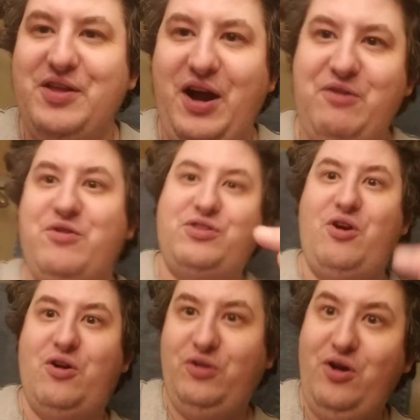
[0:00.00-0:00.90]
the hundredth
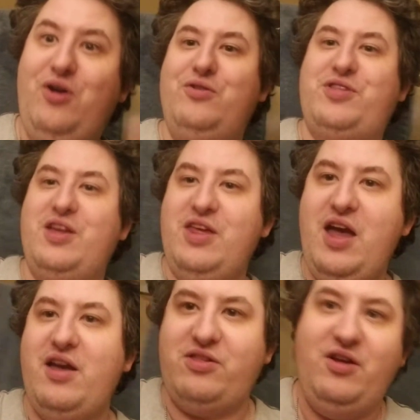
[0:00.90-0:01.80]
girl, oh, says
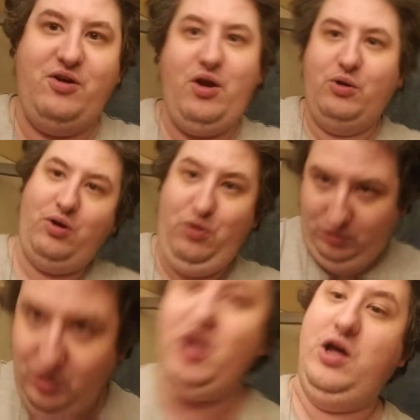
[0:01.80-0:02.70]
yes, you know, oh,
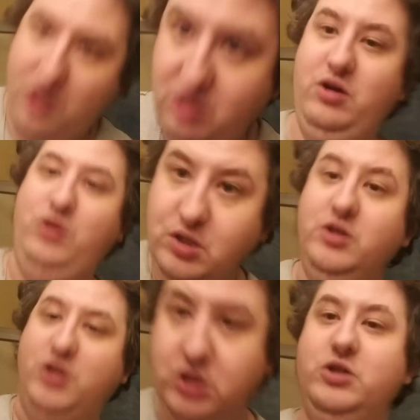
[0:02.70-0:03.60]
oh, oh, oh, oh.
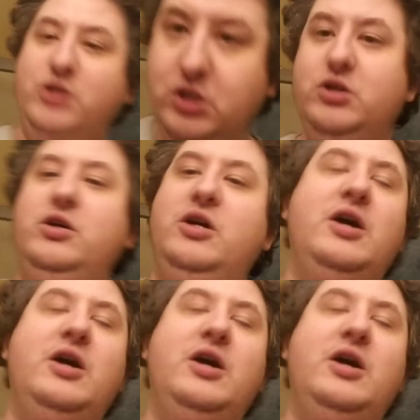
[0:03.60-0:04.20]
oh, oh.